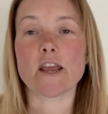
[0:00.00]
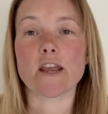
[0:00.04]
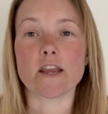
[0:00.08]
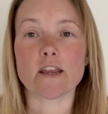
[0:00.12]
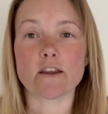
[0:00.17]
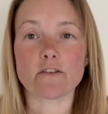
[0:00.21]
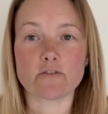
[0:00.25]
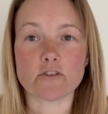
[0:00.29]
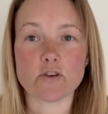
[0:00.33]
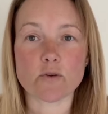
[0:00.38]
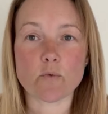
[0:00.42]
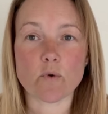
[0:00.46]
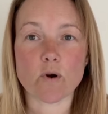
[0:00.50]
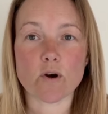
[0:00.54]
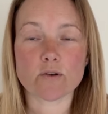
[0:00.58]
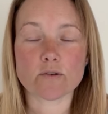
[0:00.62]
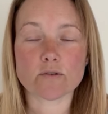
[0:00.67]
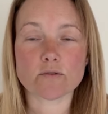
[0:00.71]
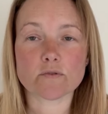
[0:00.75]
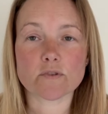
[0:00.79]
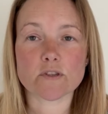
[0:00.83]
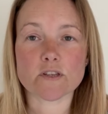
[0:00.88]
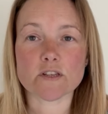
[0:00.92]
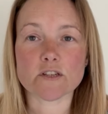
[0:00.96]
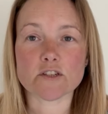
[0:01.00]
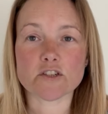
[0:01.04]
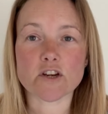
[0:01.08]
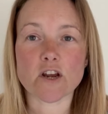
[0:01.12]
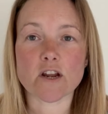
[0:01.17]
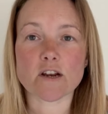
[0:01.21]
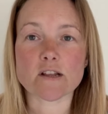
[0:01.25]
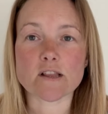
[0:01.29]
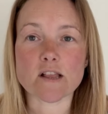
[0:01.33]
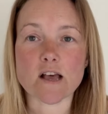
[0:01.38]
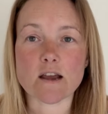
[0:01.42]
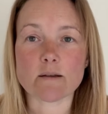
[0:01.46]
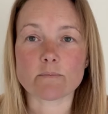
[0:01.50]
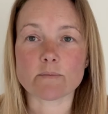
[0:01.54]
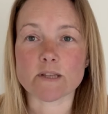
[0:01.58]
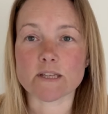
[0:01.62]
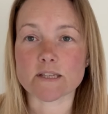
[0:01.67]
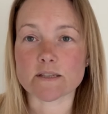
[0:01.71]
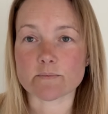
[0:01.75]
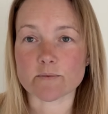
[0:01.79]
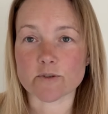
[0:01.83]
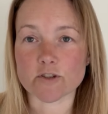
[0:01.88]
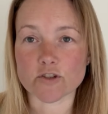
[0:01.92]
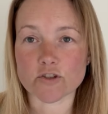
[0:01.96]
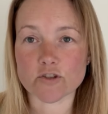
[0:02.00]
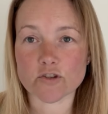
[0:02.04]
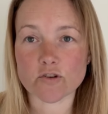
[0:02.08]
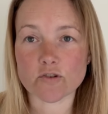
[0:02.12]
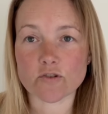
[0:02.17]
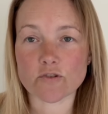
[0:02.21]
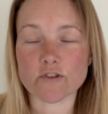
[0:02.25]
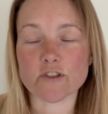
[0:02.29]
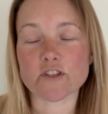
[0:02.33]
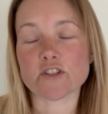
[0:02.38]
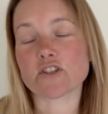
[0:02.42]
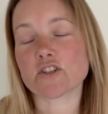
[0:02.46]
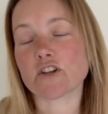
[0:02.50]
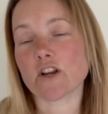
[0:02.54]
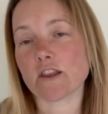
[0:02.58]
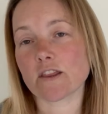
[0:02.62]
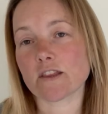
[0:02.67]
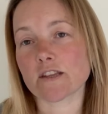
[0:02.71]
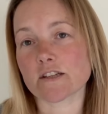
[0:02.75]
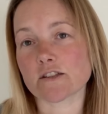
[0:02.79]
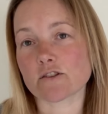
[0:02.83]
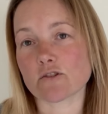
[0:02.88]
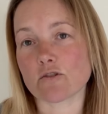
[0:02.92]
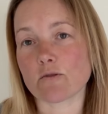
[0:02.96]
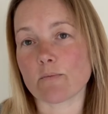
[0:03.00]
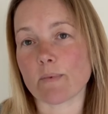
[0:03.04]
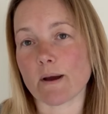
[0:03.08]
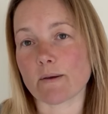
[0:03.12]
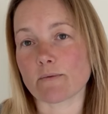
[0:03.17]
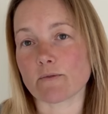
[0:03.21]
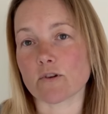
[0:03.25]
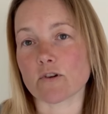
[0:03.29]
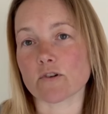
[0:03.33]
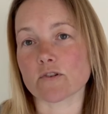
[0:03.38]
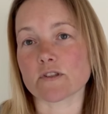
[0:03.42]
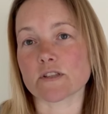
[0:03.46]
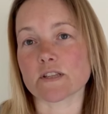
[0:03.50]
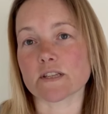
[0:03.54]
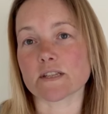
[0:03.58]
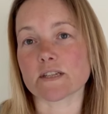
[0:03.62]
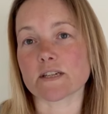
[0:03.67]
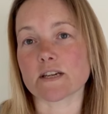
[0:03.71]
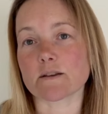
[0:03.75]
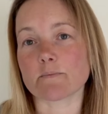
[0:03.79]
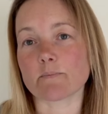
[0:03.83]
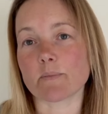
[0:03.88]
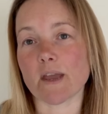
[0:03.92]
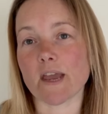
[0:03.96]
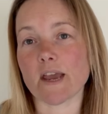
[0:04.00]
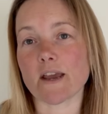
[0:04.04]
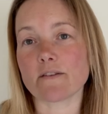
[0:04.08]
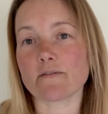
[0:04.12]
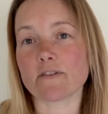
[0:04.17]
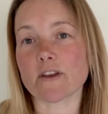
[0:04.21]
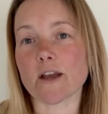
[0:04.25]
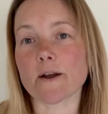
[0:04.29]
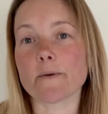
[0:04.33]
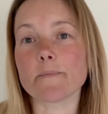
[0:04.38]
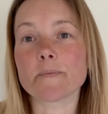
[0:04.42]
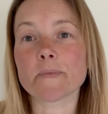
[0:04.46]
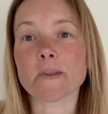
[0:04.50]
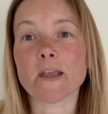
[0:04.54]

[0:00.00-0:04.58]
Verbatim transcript: If you are new to the channel, I'm Elizabeth Shaw. This channel is all about narcissistic behaviour